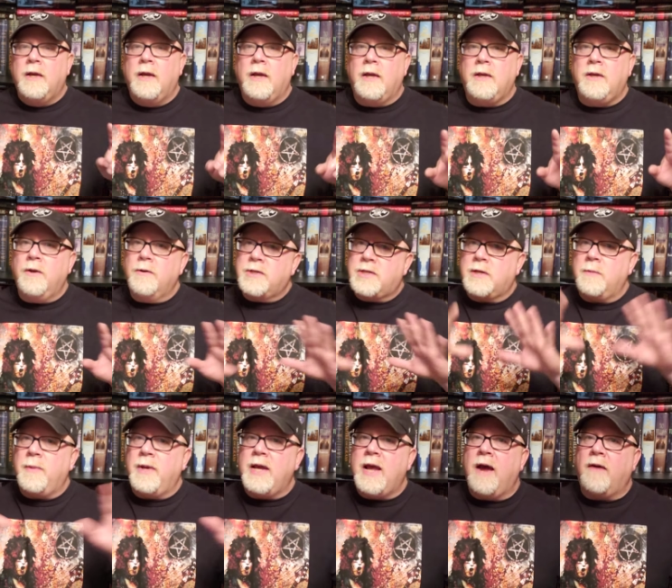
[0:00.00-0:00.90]
It used to
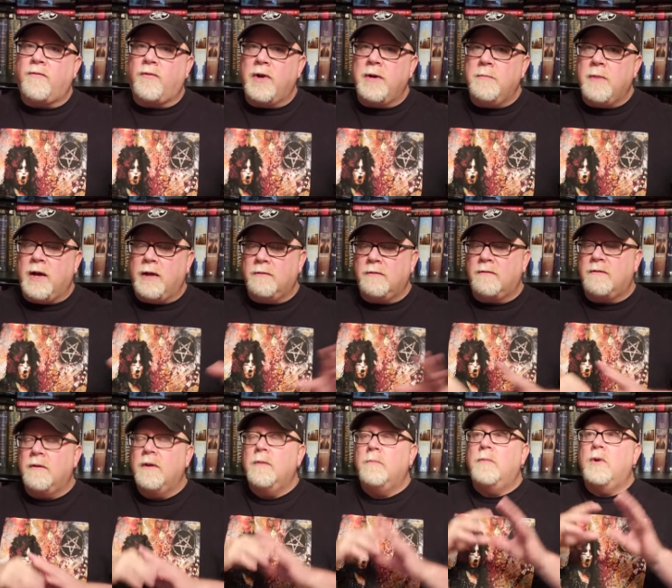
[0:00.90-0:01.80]
be every
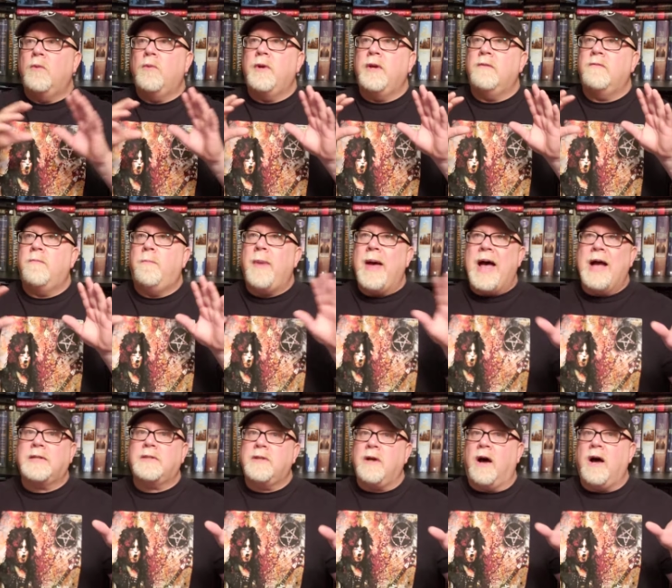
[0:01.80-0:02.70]
month, but we've
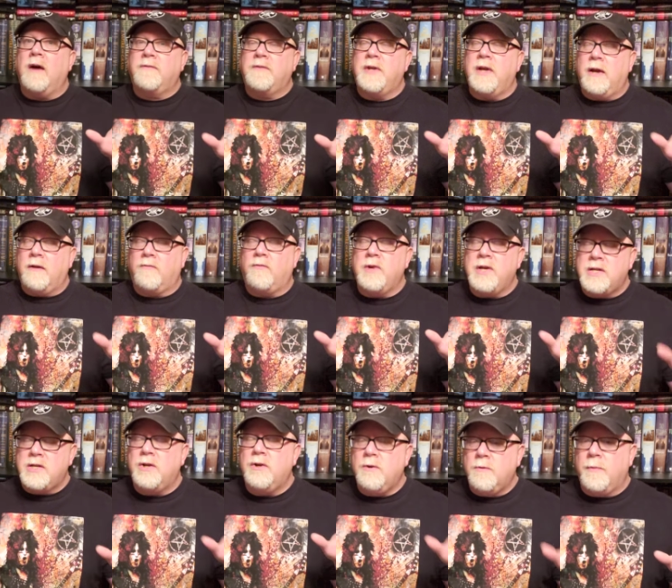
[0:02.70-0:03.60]
backed off to every
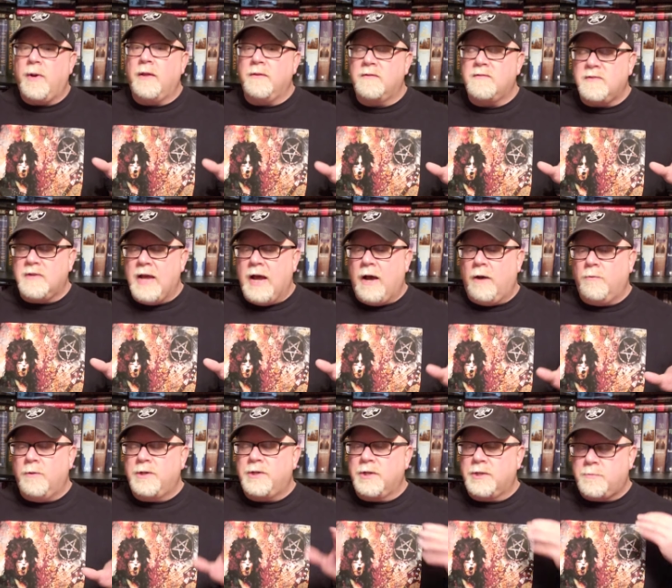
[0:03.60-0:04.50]
two months now,
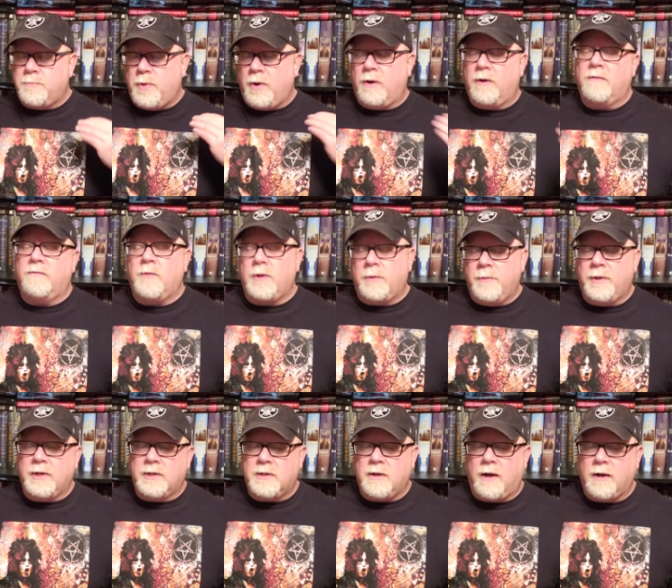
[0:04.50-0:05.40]
which is part of what I'm
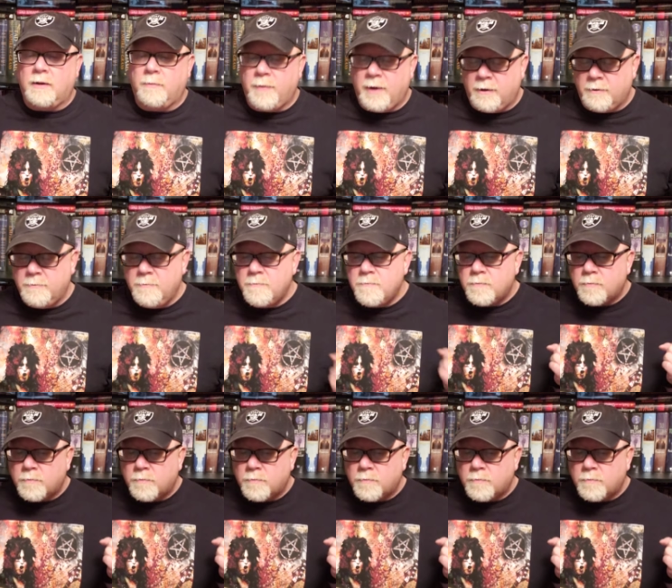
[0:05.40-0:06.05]
going to talk about.